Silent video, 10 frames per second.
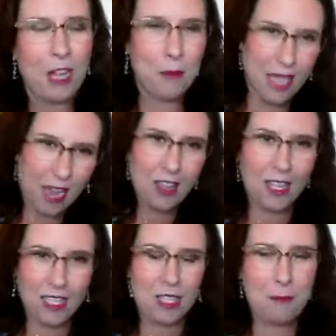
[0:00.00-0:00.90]
I mean, kind of
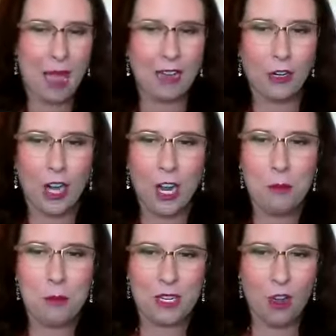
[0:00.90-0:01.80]
like in the
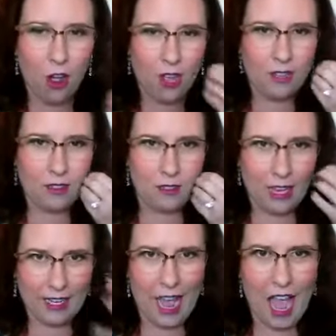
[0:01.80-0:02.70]
background, but not
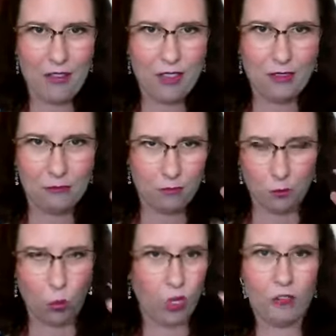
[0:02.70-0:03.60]
like I have it
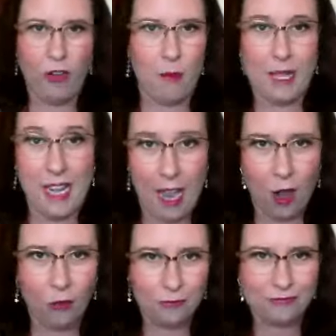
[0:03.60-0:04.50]
word vomit
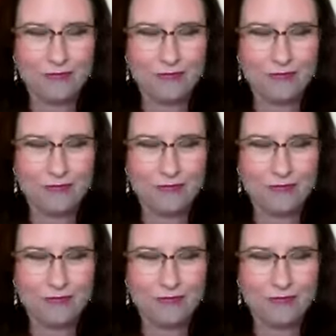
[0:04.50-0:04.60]
now.